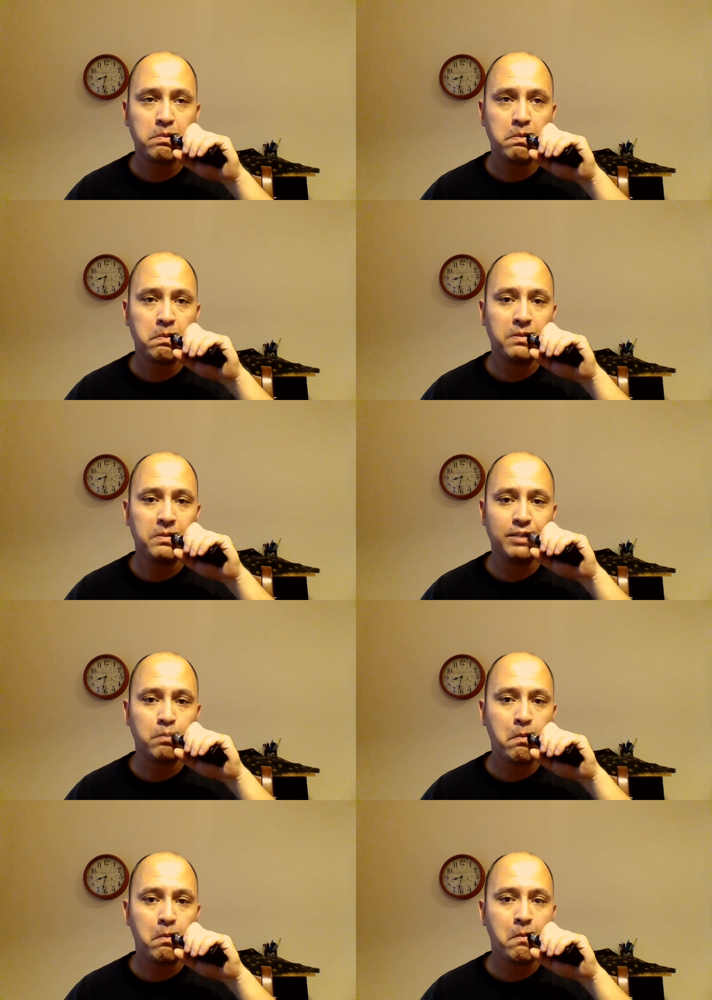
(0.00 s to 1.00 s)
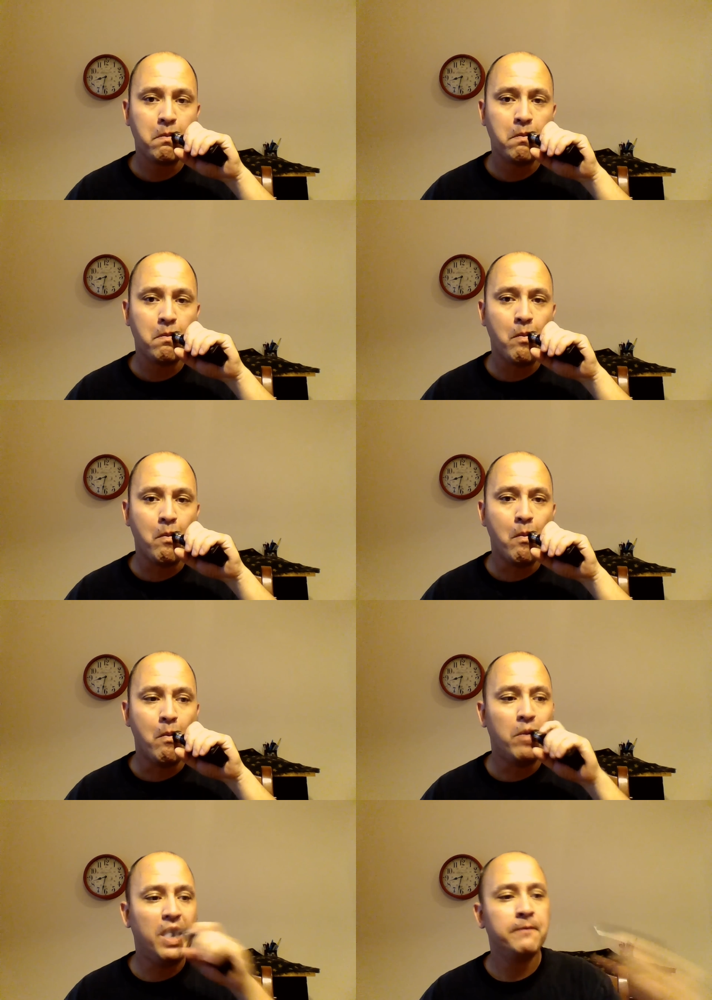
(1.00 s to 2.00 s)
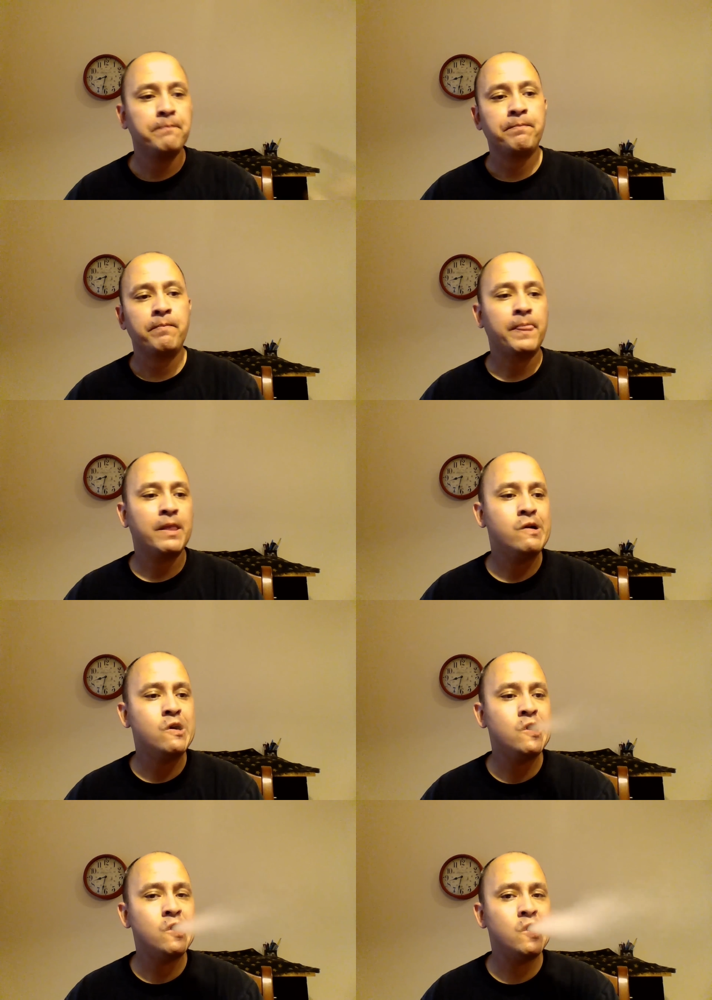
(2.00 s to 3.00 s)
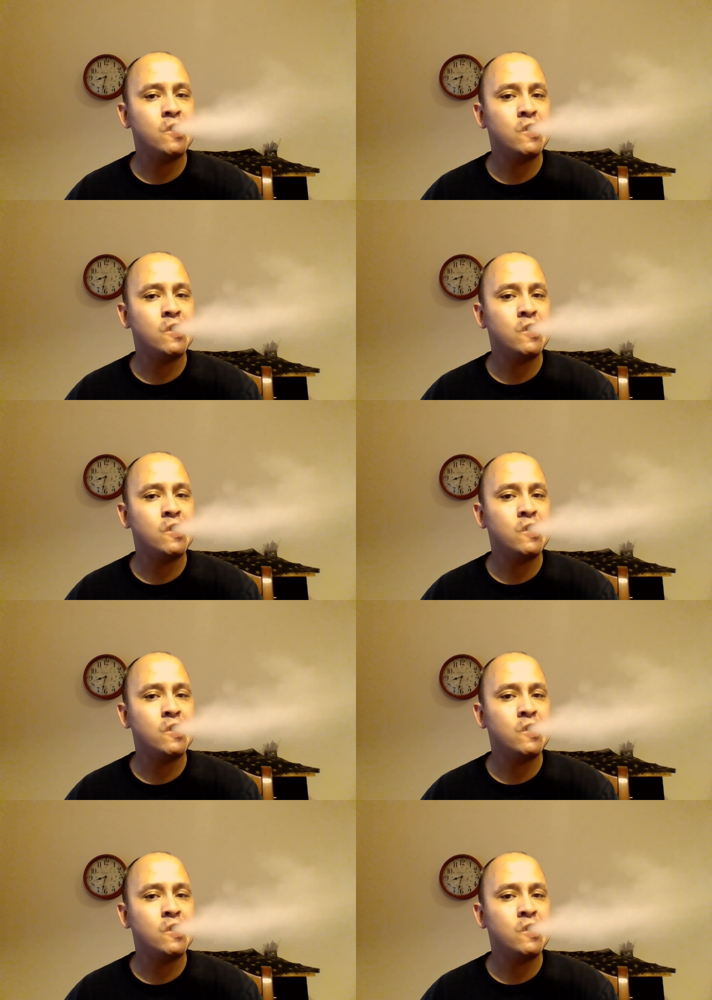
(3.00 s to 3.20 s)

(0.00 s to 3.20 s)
Nobody speaks.